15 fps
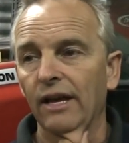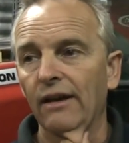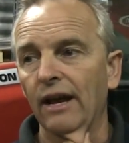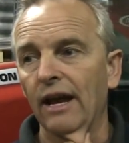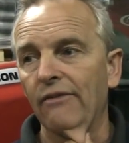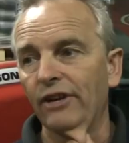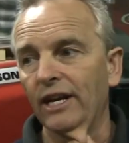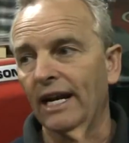
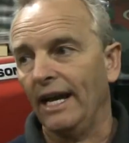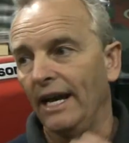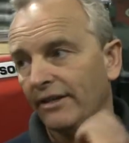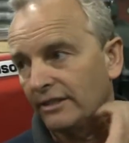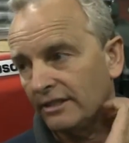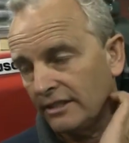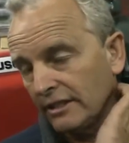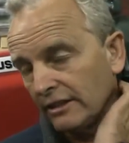Every cloud
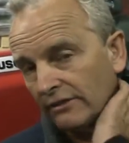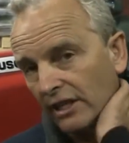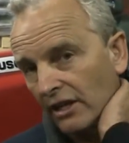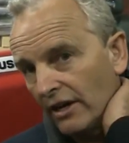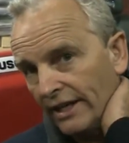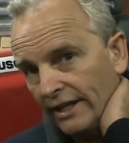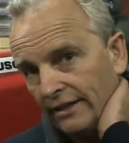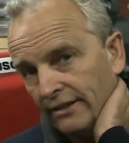has a silver
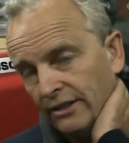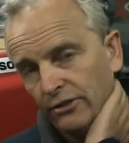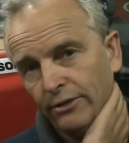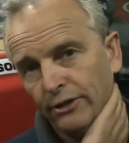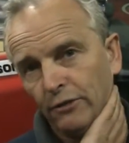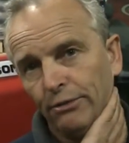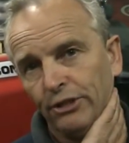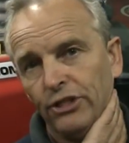lining, and there's
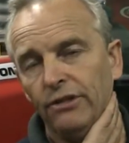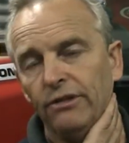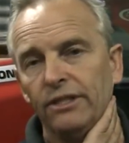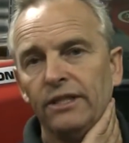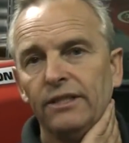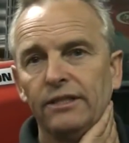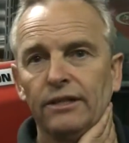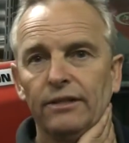always
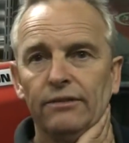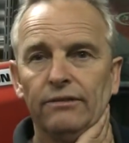opportunity. So